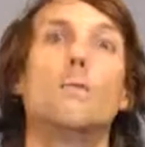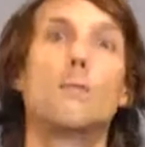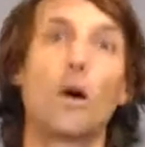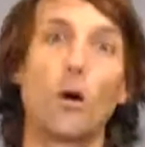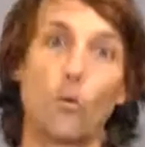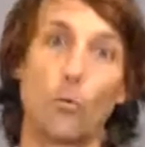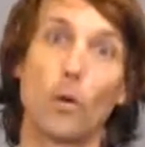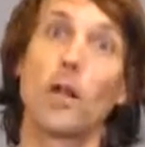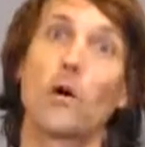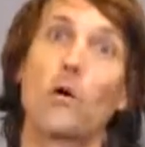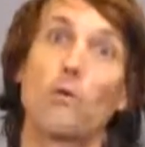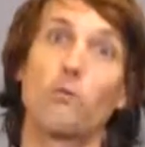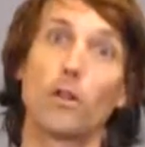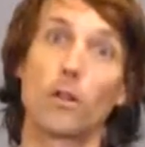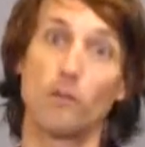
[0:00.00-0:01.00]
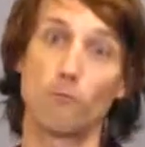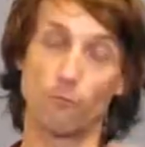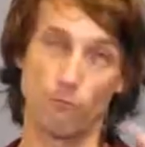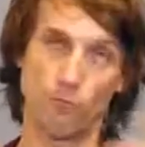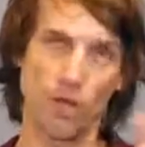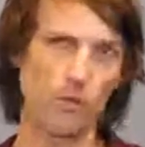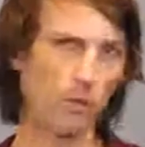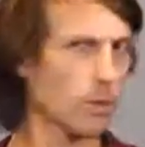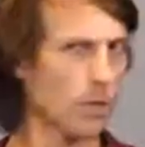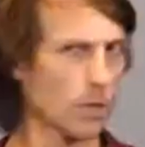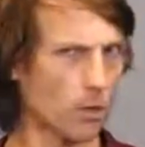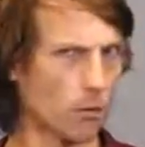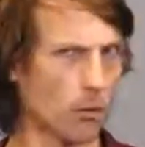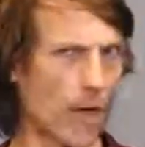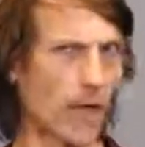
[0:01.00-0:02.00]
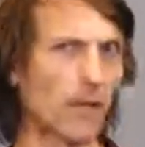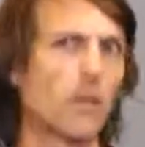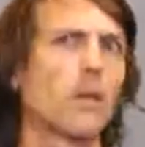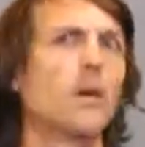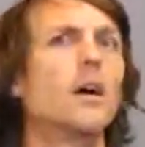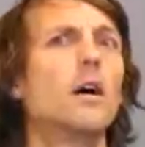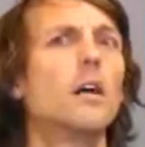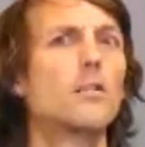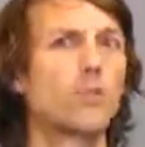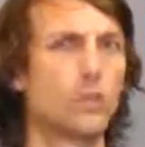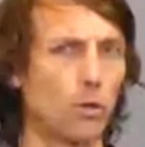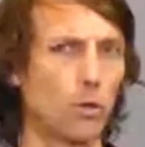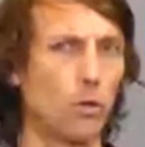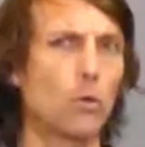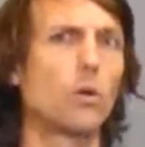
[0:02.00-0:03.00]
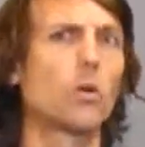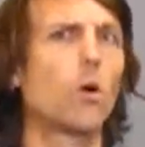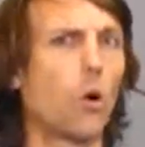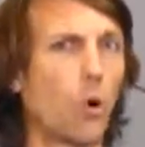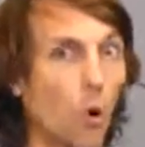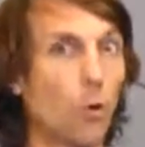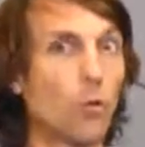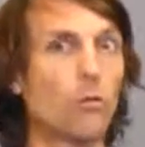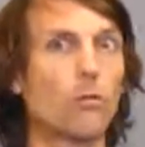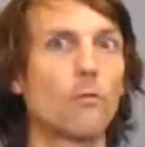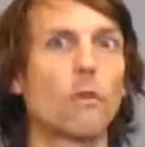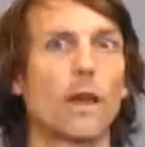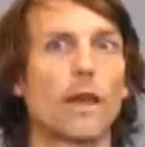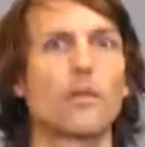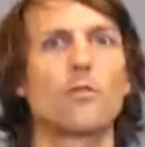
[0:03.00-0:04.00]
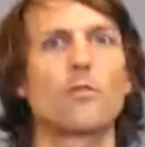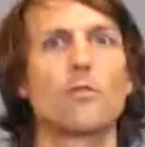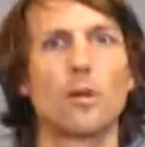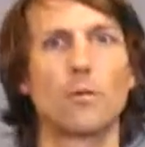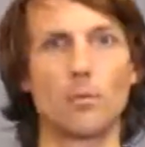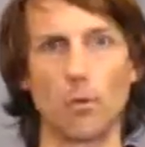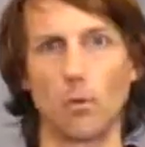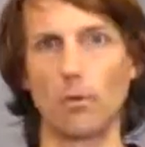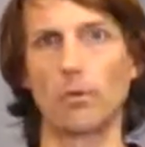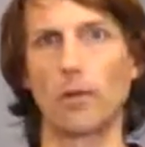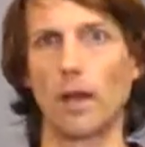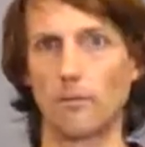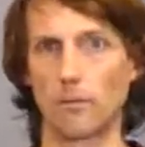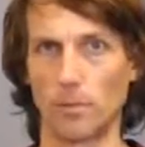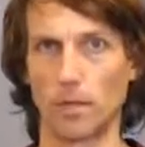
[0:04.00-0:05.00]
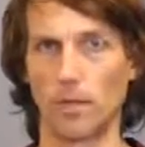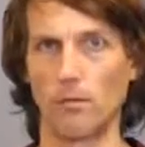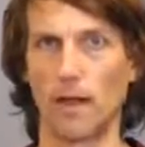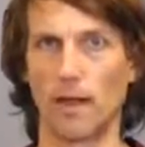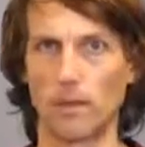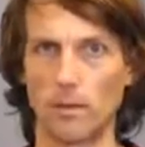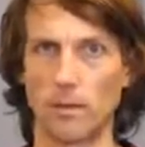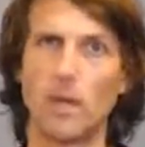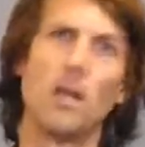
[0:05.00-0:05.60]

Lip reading: But we ought, for the theory to be correct, 2 causal relationships also have to be correct.